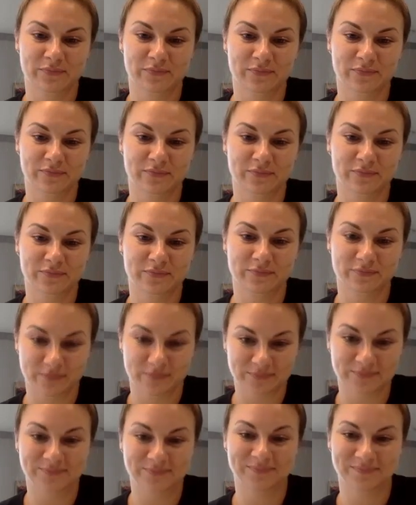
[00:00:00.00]

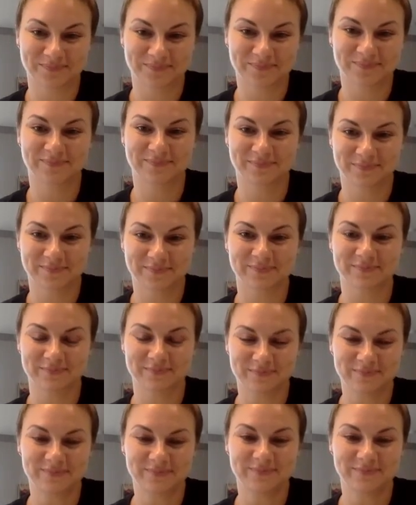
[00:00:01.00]

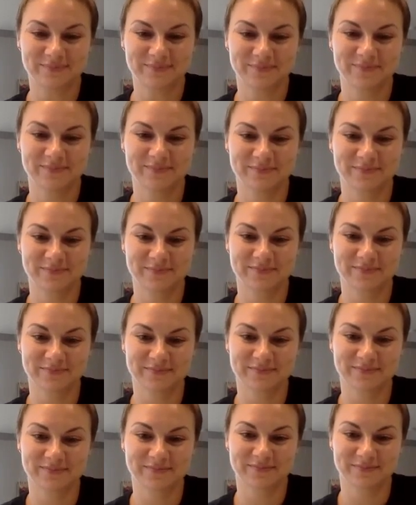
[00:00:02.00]

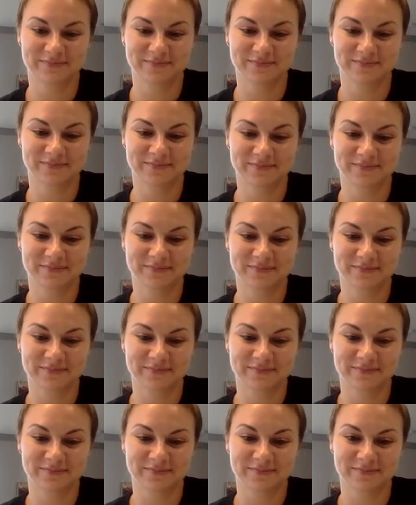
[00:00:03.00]

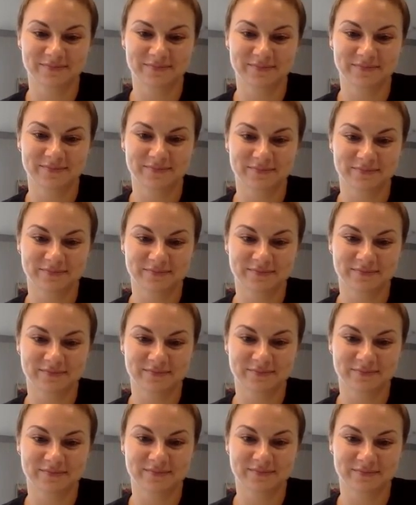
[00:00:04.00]

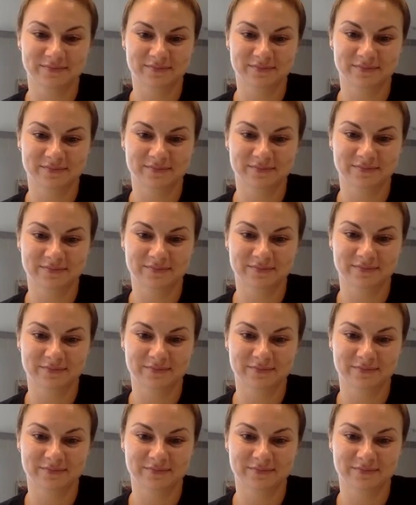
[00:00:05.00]
(silent)